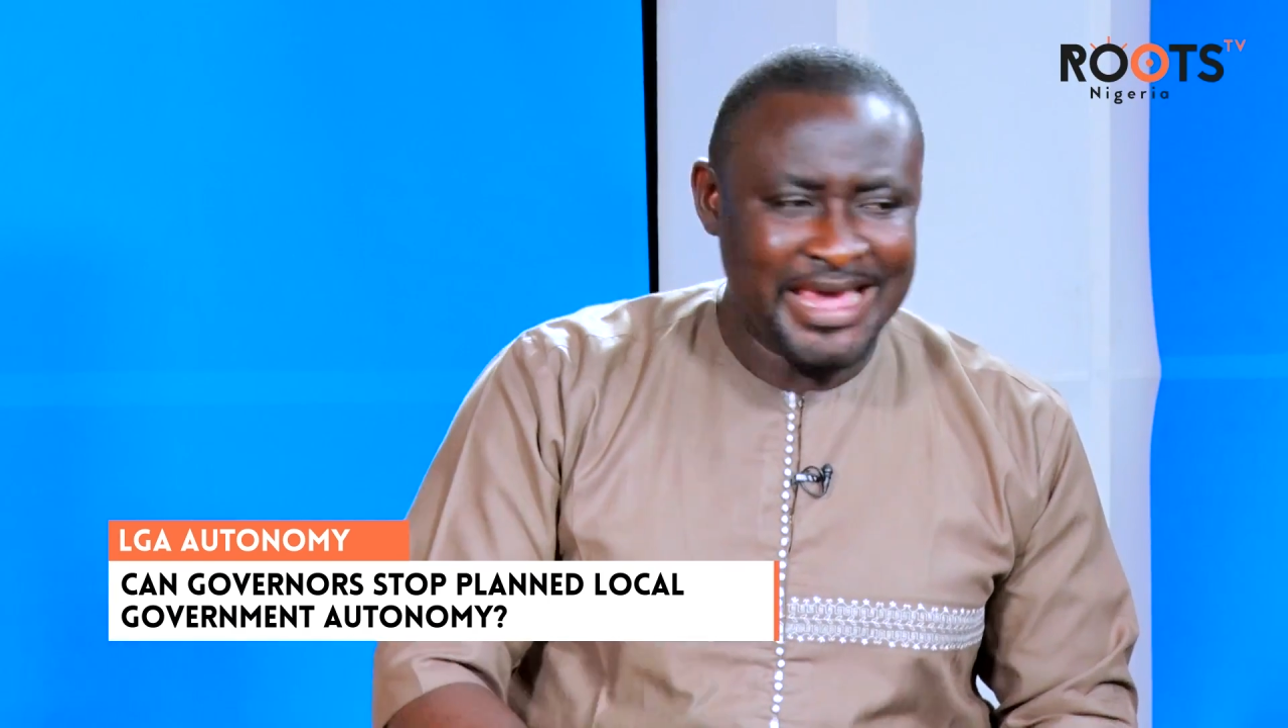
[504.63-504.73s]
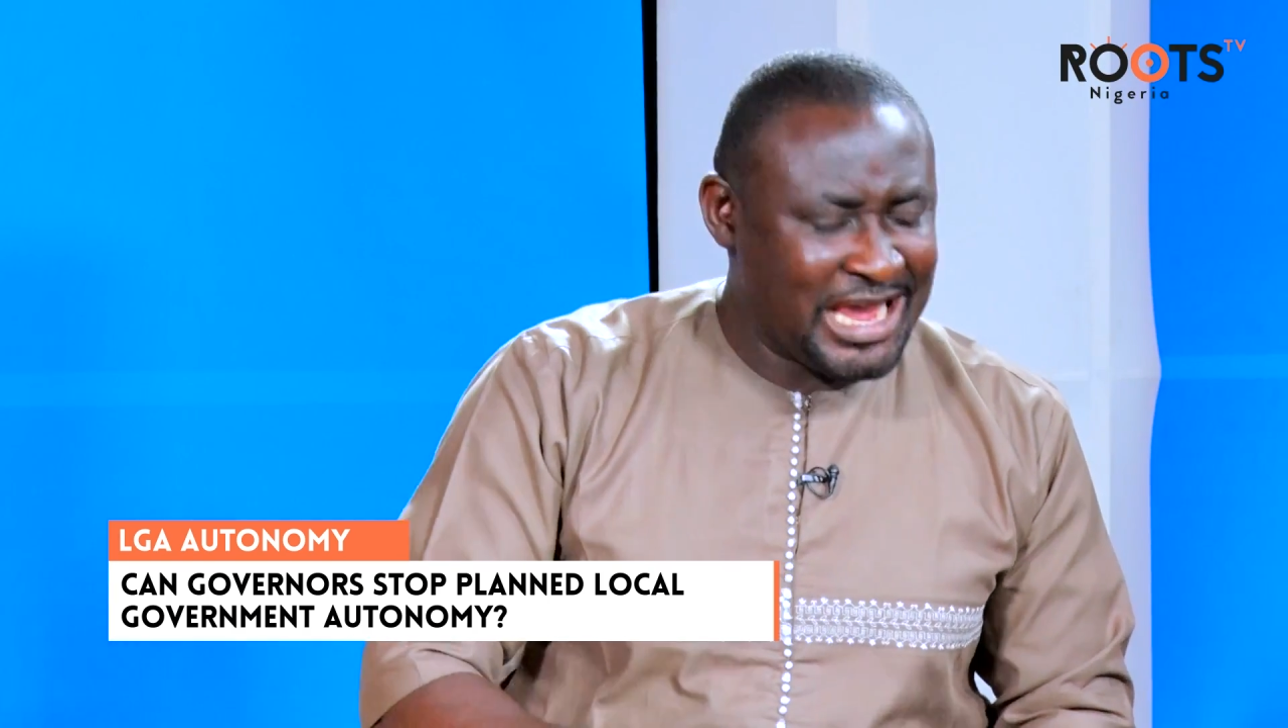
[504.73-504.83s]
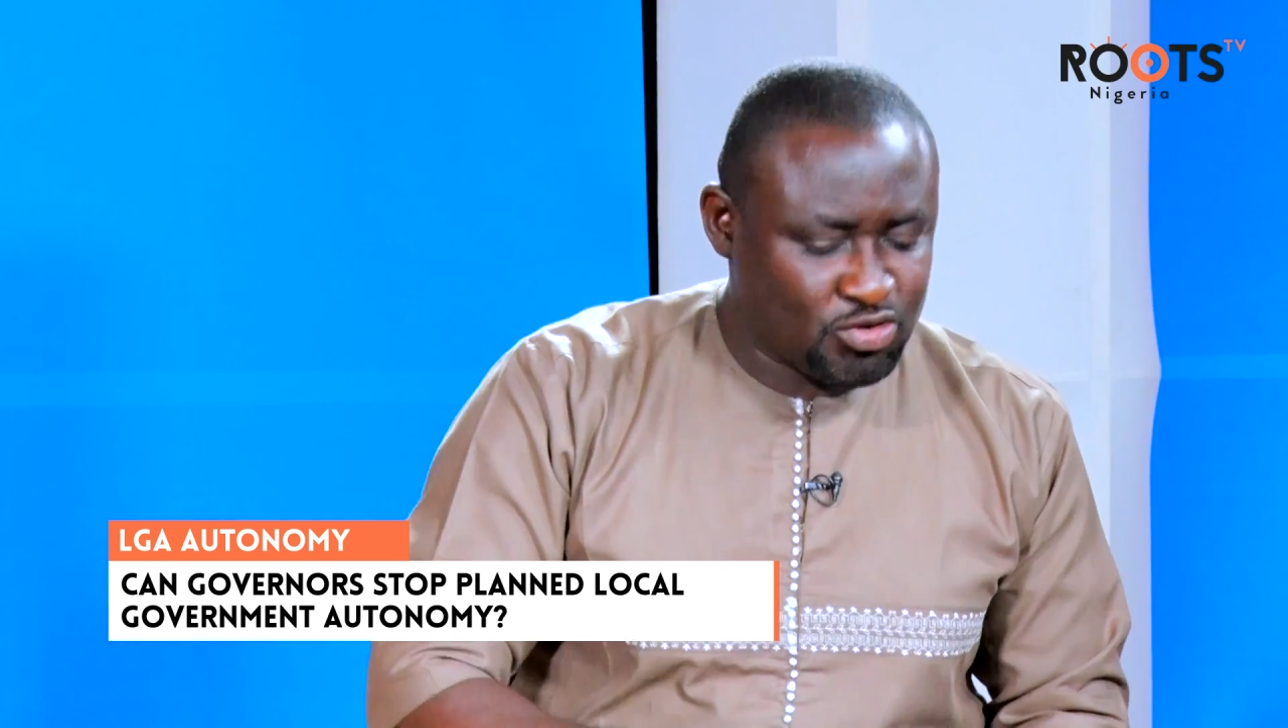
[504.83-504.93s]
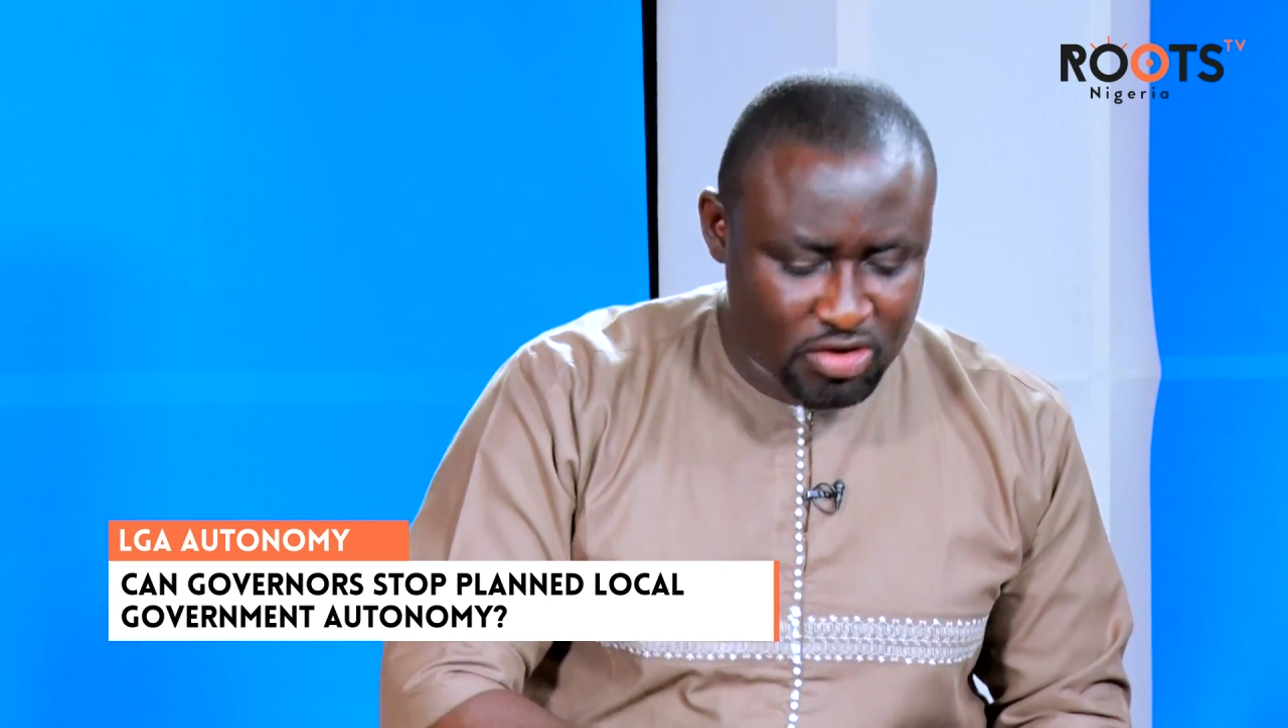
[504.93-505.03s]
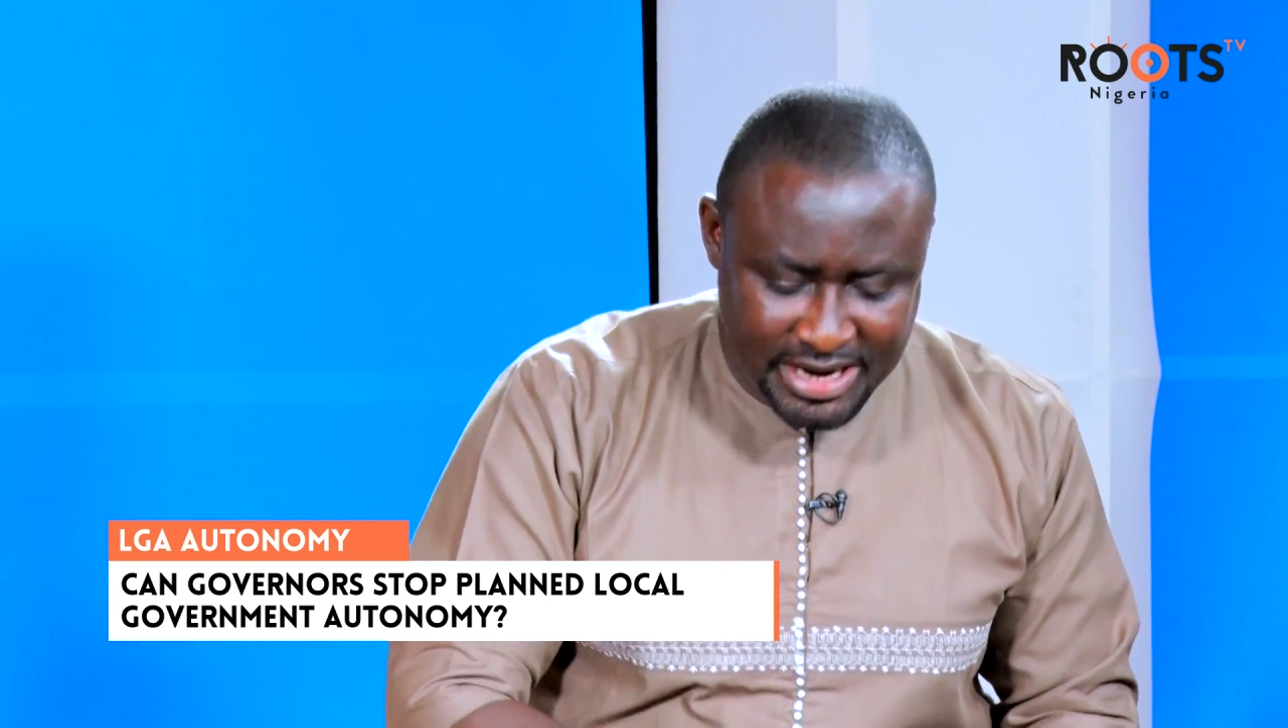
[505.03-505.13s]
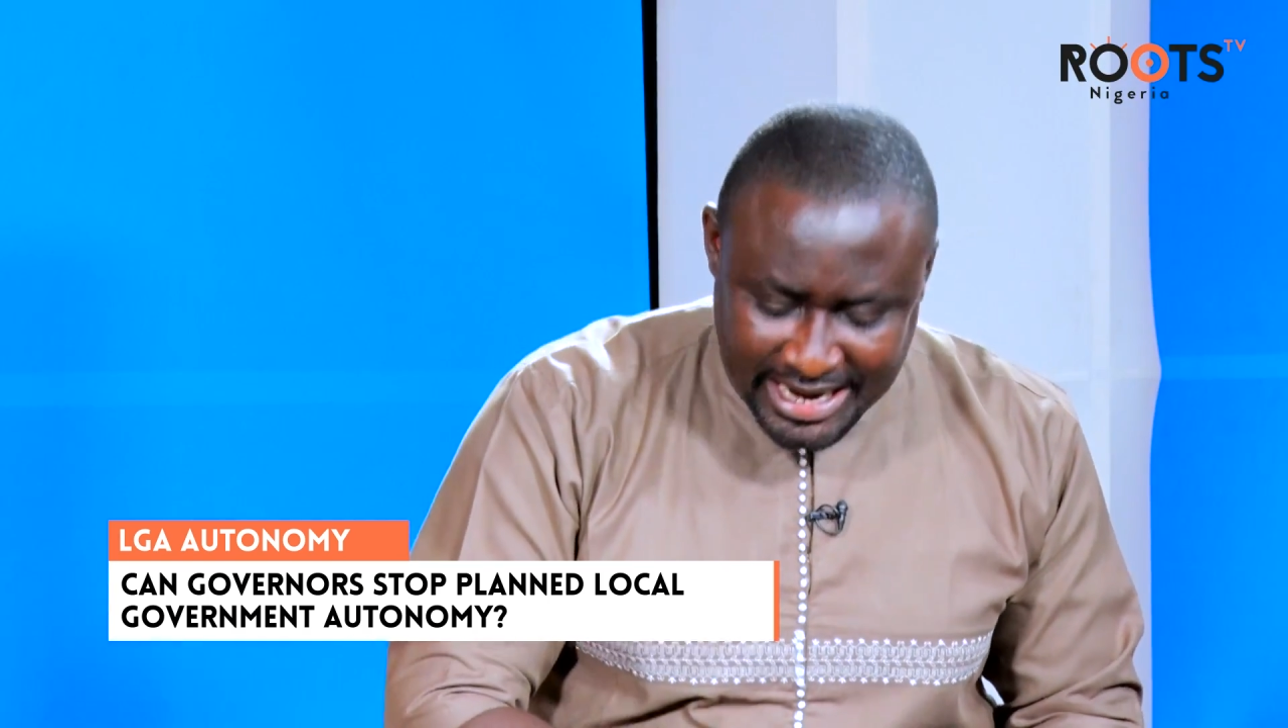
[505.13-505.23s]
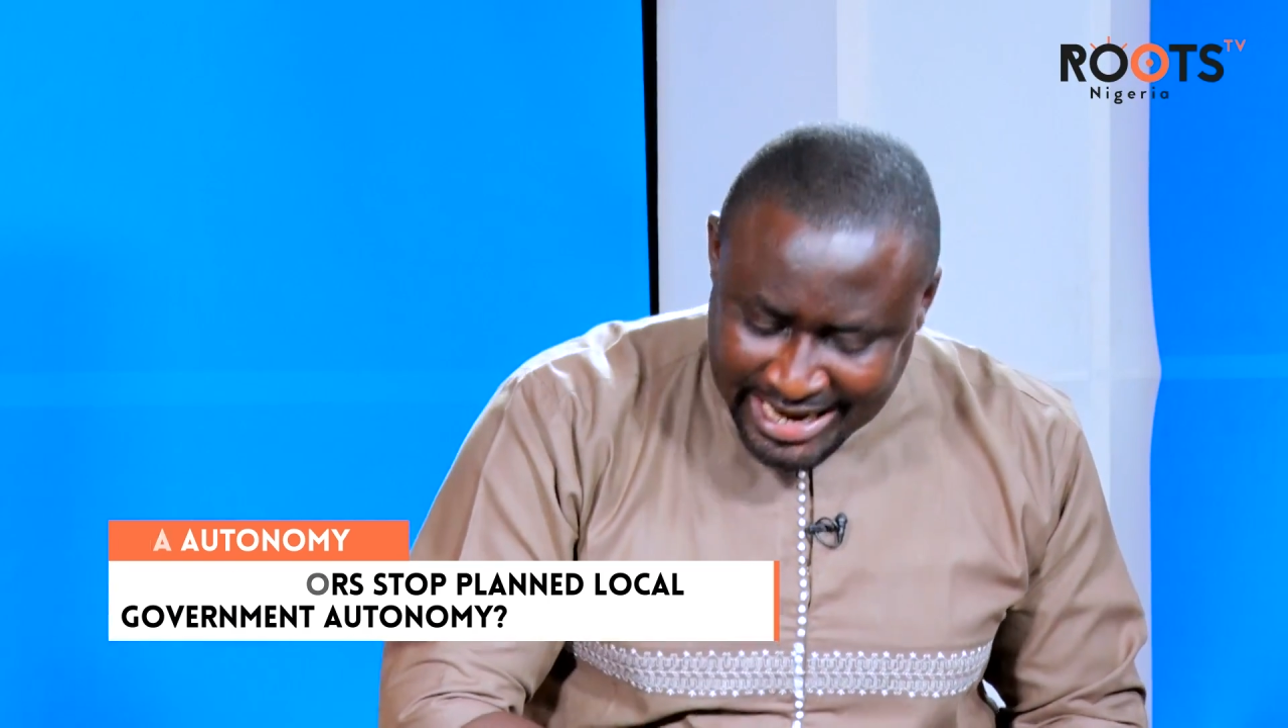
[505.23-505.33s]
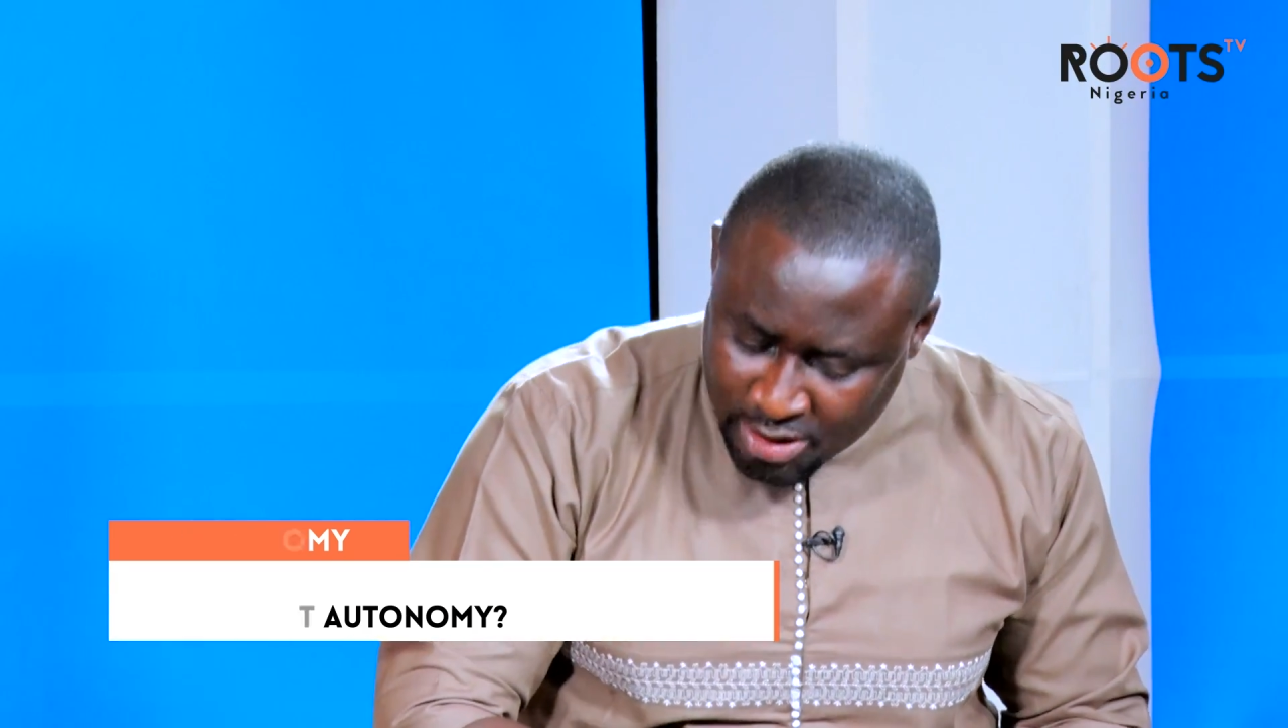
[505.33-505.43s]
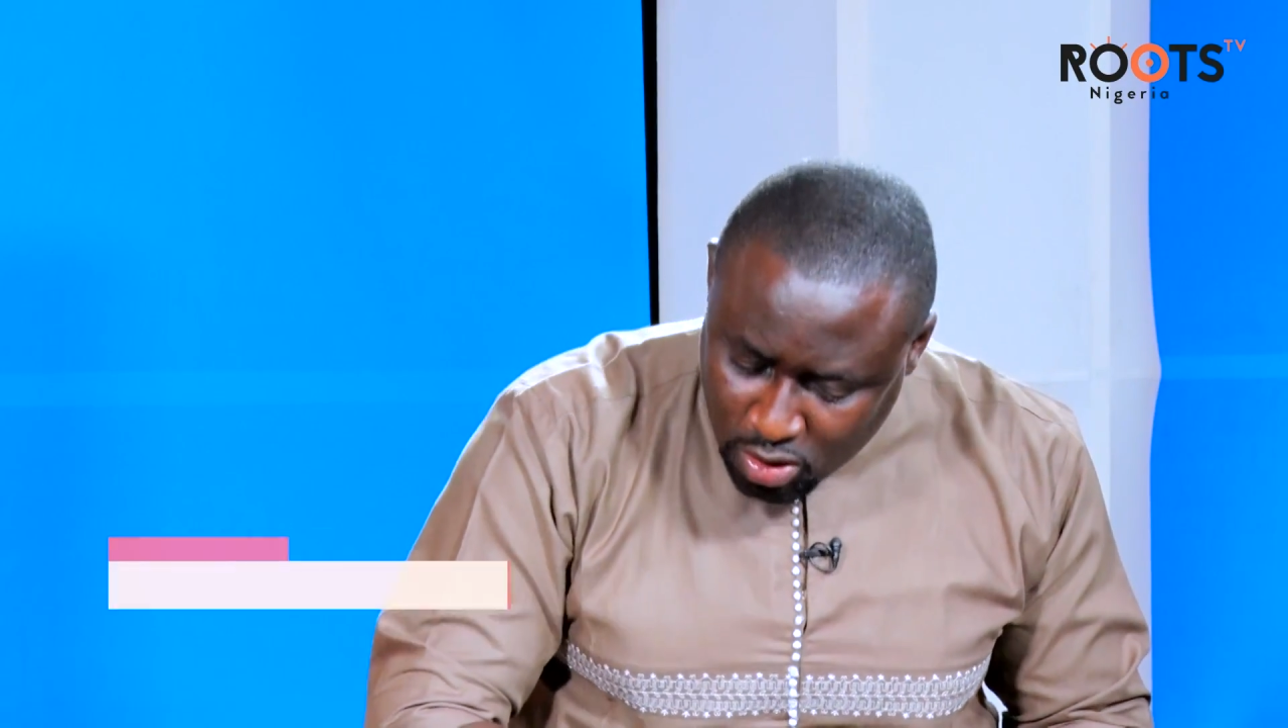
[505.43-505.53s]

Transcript: the